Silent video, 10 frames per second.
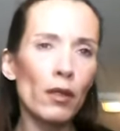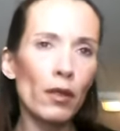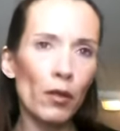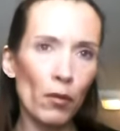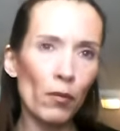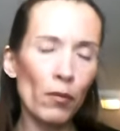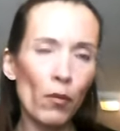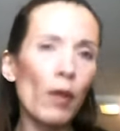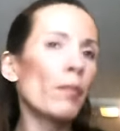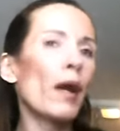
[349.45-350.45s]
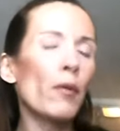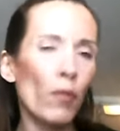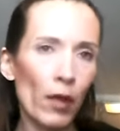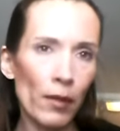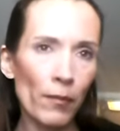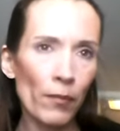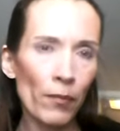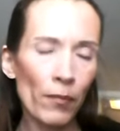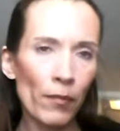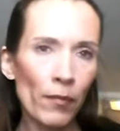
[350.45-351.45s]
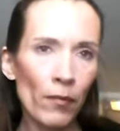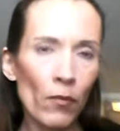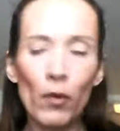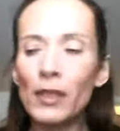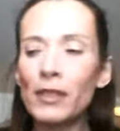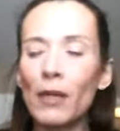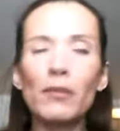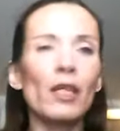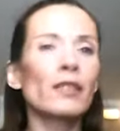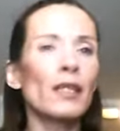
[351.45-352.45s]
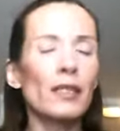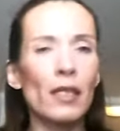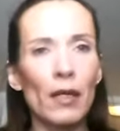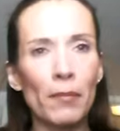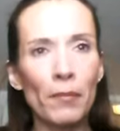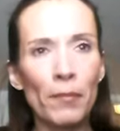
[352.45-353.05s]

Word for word: you know, one by one, one subject at a time.